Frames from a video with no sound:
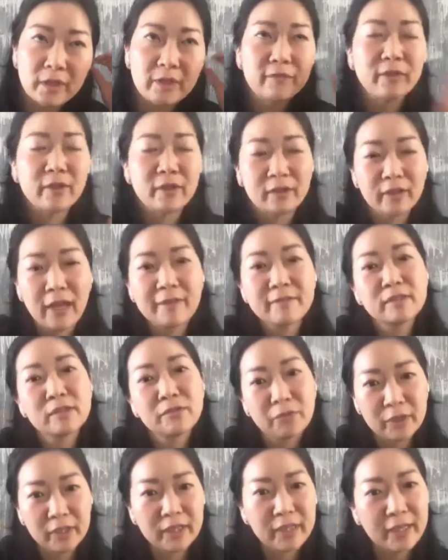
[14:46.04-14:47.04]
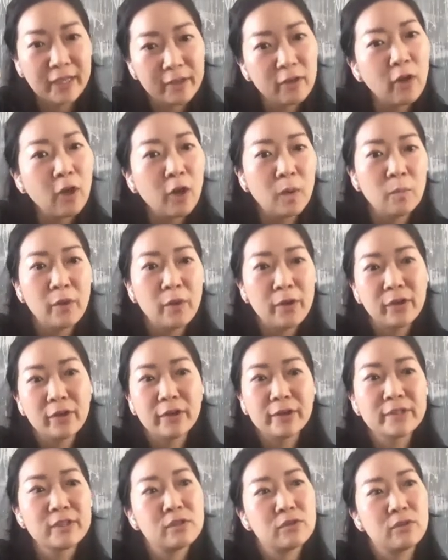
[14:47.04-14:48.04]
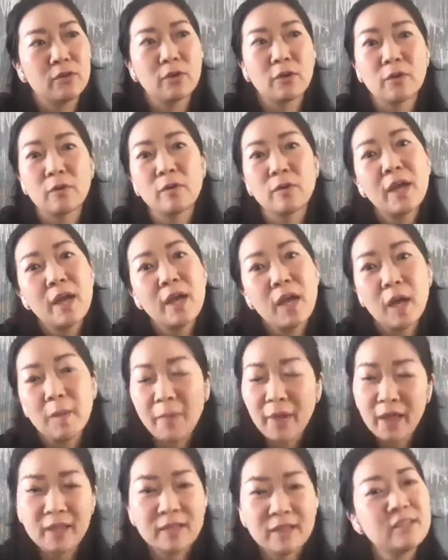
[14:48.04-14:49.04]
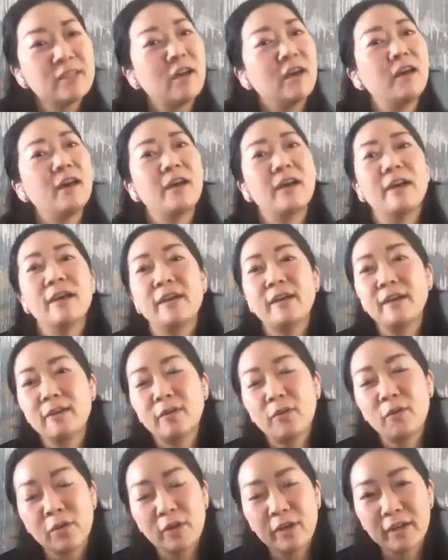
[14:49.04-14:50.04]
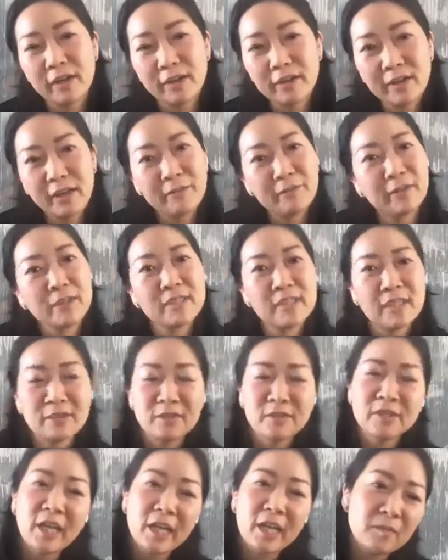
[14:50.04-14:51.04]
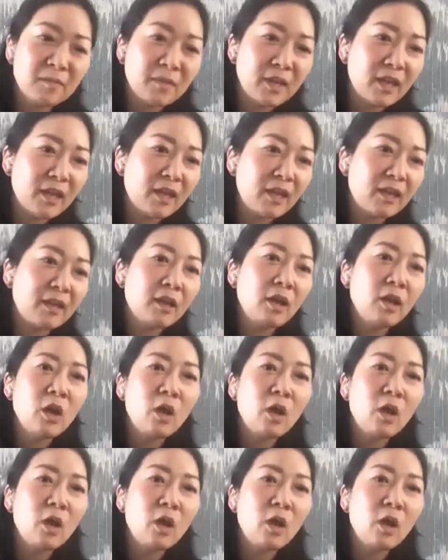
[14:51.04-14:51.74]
their lives freely at home, whether it's through a Peloton or Netflix entertainment